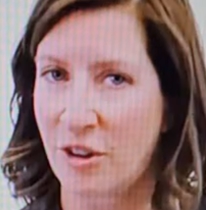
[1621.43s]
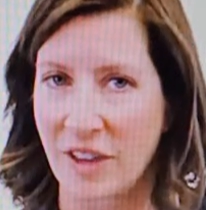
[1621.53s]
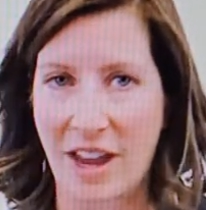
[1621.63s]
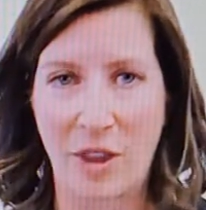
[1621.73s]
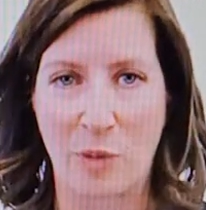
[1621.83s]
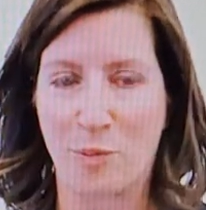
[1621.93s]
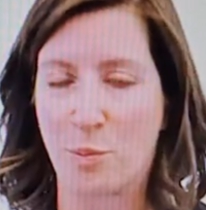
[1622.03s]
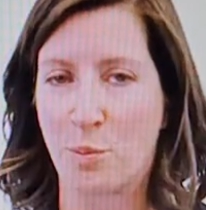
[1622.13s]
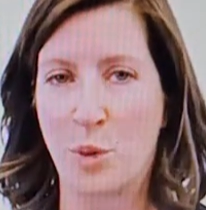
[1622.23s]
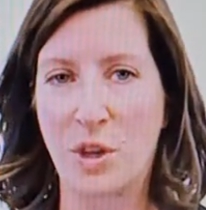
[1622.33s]
early on in the
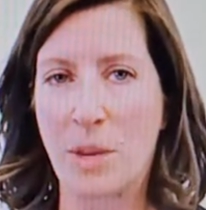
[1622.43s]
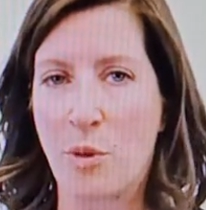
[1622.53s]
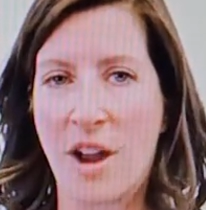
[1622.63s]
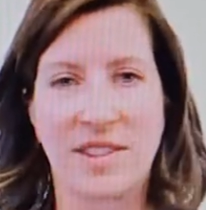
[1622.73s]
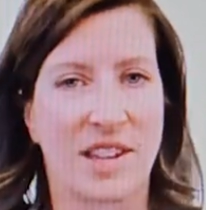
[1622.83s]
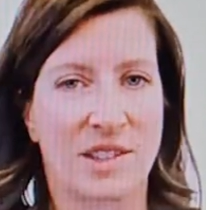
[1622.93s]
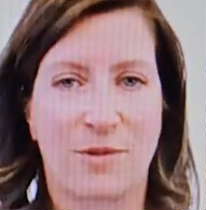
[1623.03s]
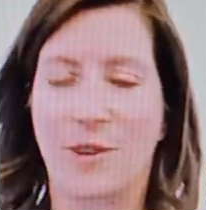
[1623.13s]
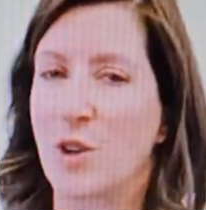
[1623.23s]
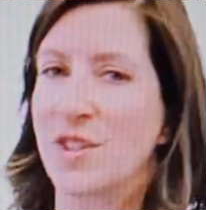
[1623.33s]
booking
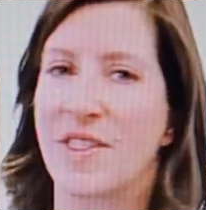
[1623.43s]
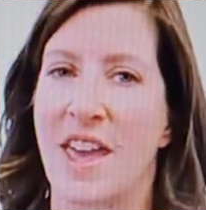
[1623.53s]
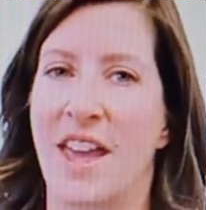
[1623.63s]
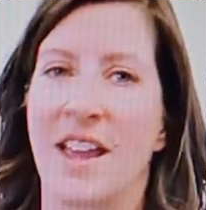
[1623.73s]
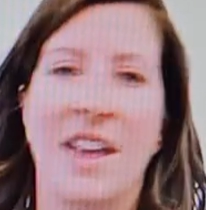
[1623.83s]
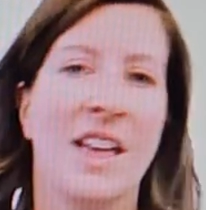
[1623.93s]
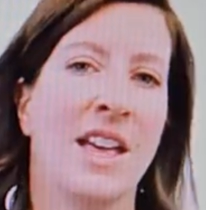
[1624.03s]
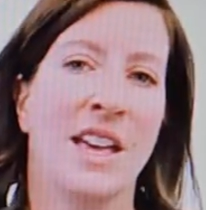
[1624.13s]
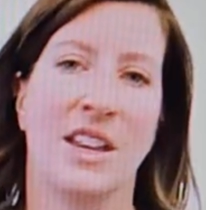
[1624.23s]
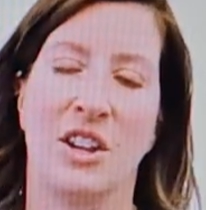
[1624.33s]
process, first thing,
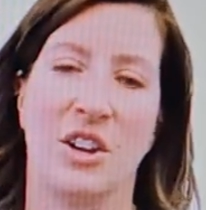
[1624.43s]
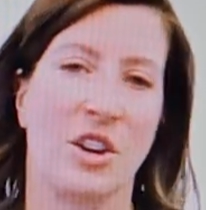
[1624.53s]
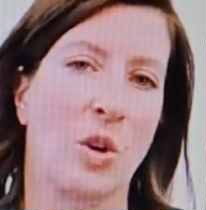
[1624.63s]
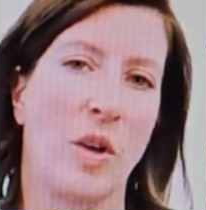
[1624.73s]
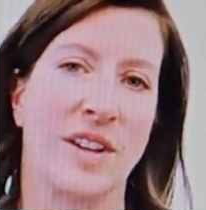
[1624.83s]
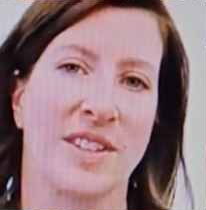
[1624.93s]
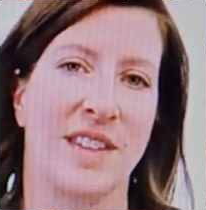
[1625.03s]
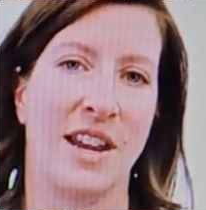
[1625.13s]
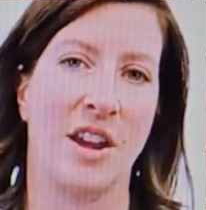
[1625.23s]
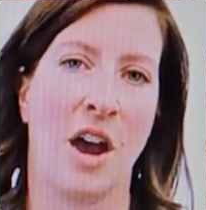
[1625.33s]
you're going to
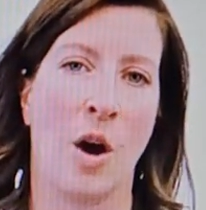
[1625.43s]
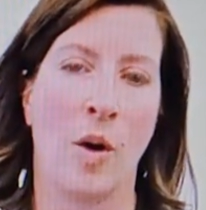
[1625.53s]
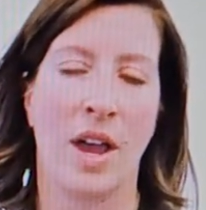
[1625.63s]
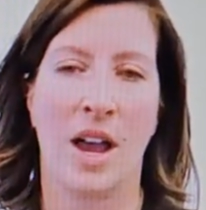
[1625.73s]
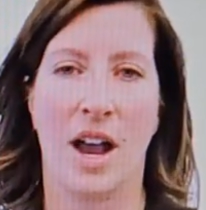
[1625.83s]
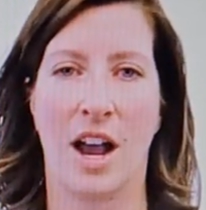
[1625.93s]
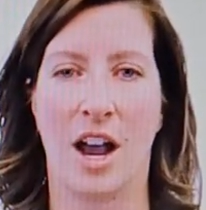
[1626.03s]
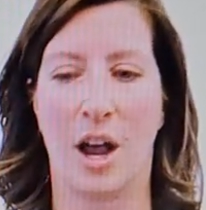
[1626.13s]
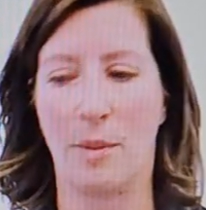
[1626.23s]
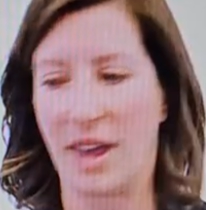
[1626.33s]
say no.
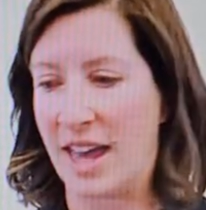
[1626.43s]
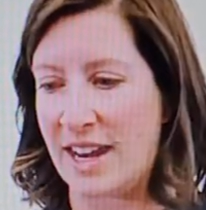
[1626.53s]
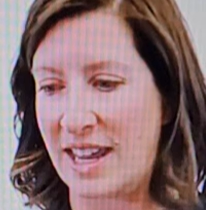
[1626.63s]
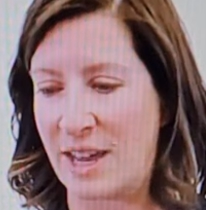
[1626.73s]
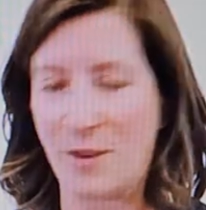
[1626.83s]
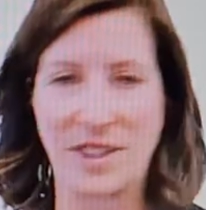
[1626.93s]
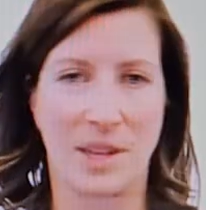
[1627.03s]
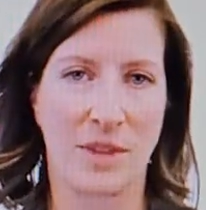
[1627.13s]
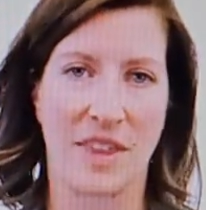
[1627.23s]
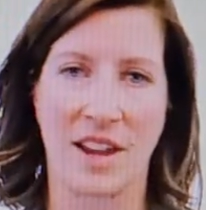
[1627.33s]
And if it's
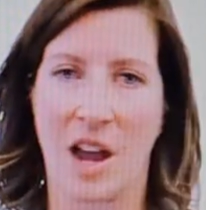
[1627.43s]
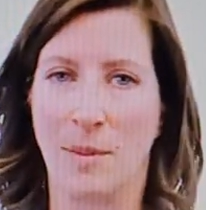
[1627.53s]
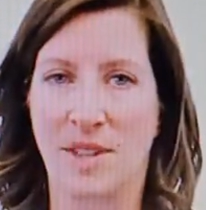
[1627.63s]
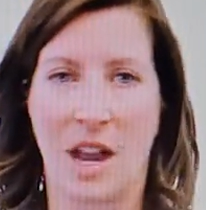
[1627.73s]
something that comes